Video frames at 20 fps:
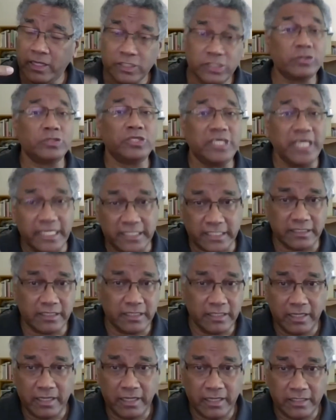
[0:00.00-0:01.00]
suggest
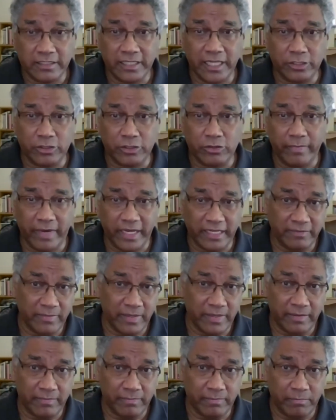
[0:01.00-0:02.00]
that you might
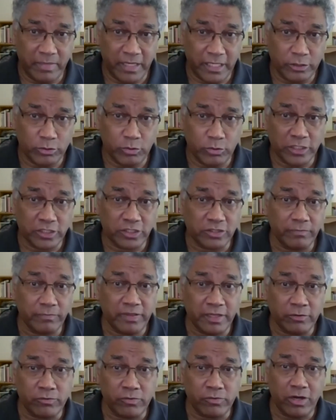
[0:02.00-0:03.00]
be doing
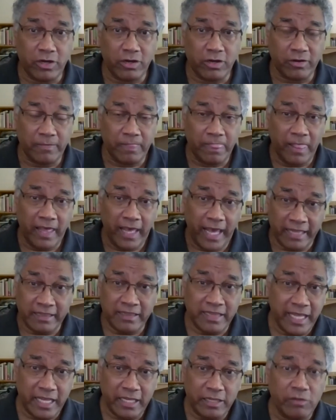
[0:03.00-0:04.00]
something wrong, and
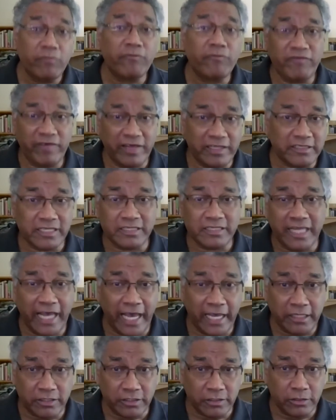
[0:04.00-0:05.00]
then you felt
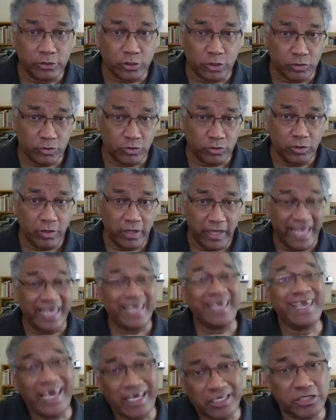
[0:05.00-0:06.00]
entitled to
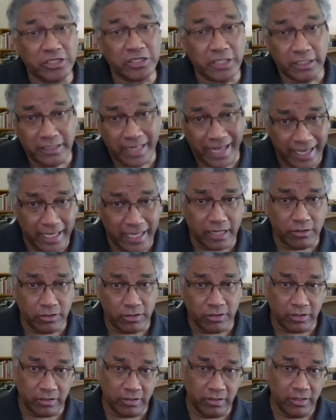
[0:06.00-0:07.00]
engage in a
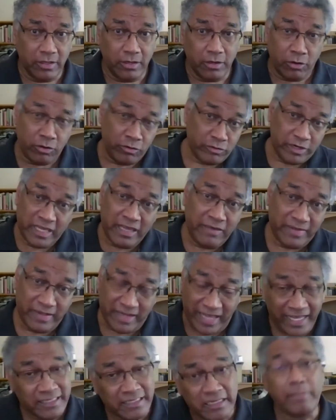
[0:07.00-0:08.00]
dialogue or even
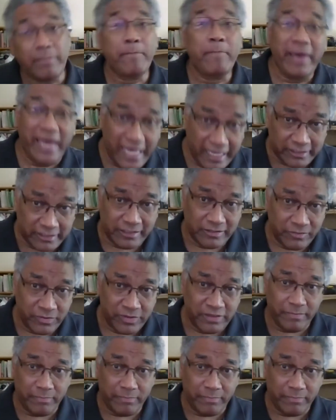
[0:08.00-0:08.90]
a debate with